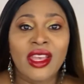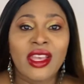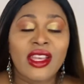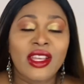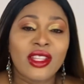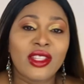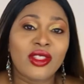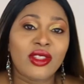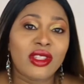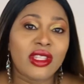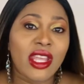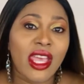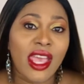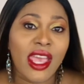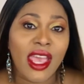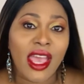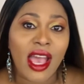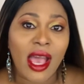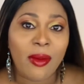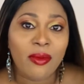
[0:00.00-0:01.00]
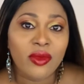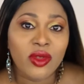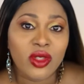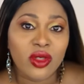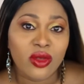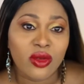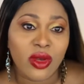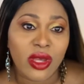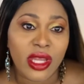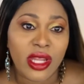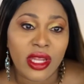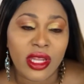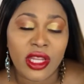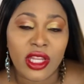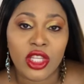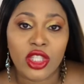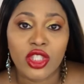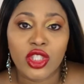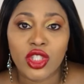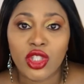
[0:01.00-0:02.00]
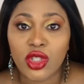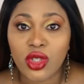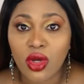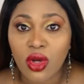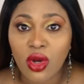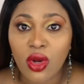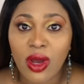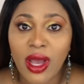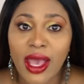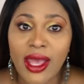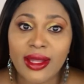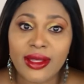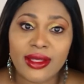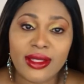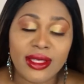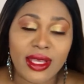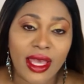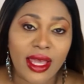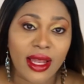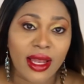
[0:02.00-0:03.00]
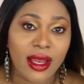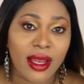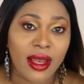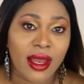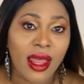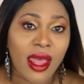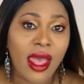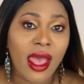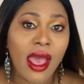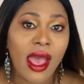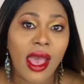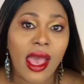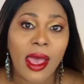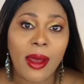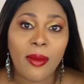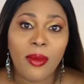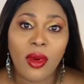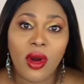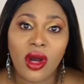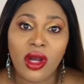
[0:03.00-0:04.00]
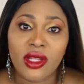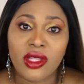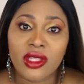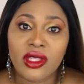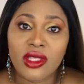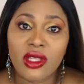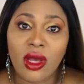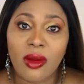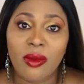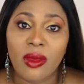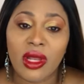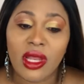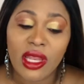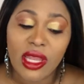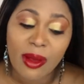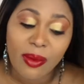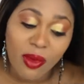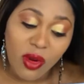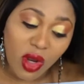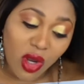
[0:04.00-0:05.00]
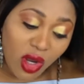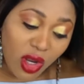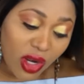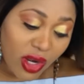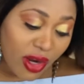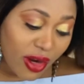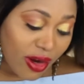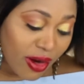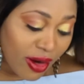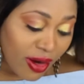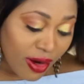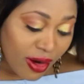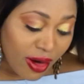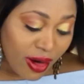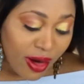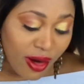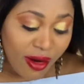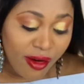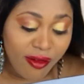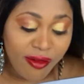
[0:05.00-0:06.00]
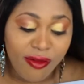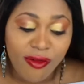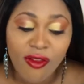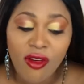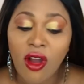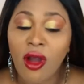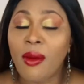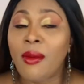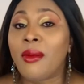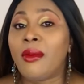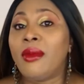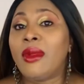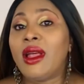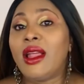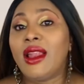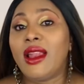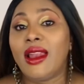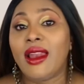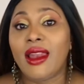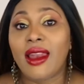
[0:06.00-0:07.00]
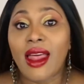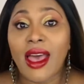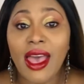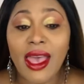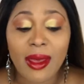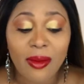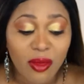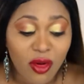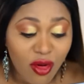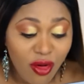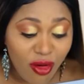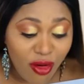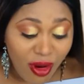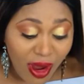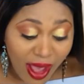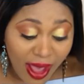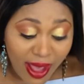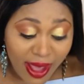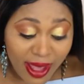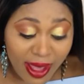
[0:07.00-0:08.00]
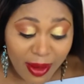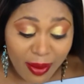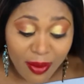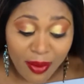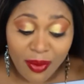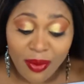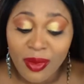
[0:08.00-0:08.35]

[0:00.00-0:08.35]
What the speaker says: Today I'm doing show and tell. I bought some lip color from Lime Crime,